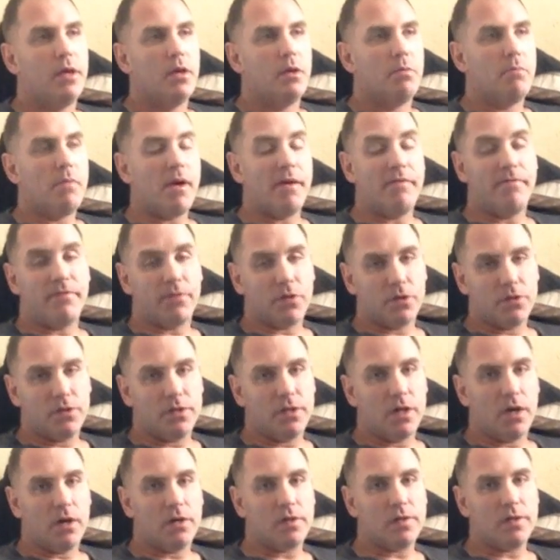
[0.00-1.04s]
My first
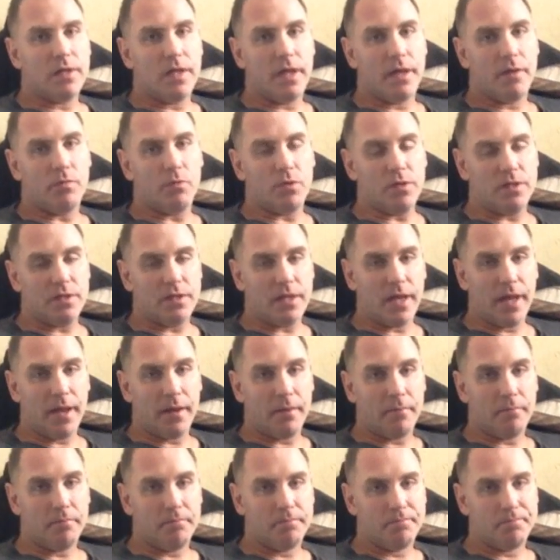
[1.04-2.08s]
dog's name was
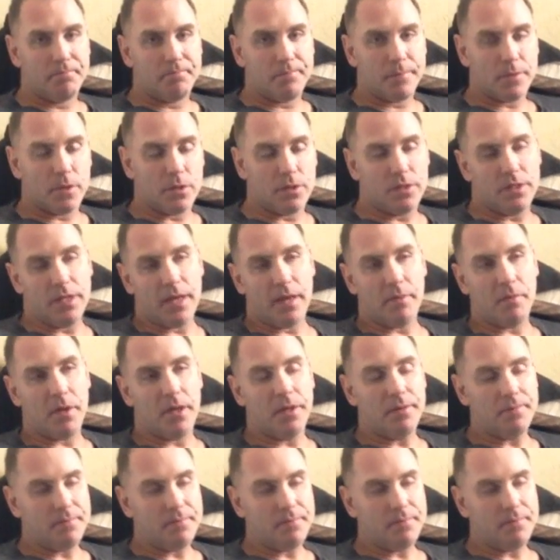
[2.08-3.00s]
Sam, or Sammy.